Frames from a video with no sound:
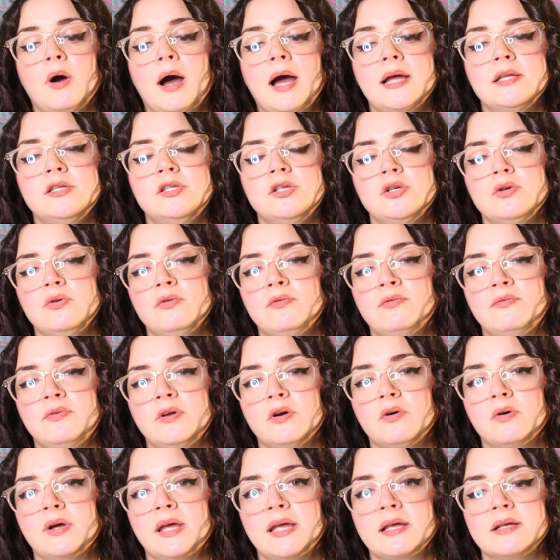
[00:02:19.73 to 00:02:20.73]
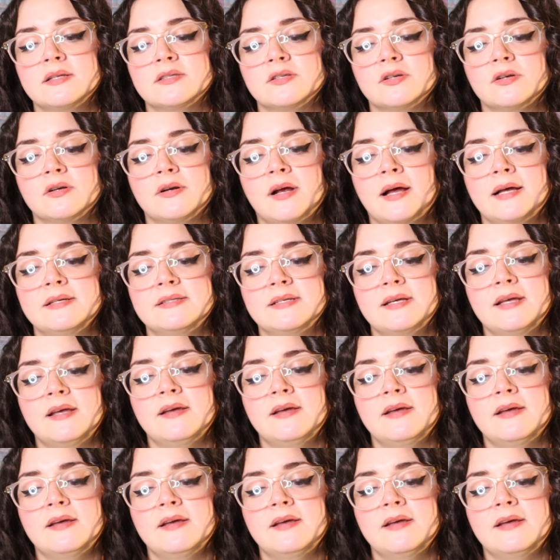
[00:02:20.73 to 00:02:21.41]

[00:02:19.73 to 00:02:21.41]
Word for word: I do feel Cancer as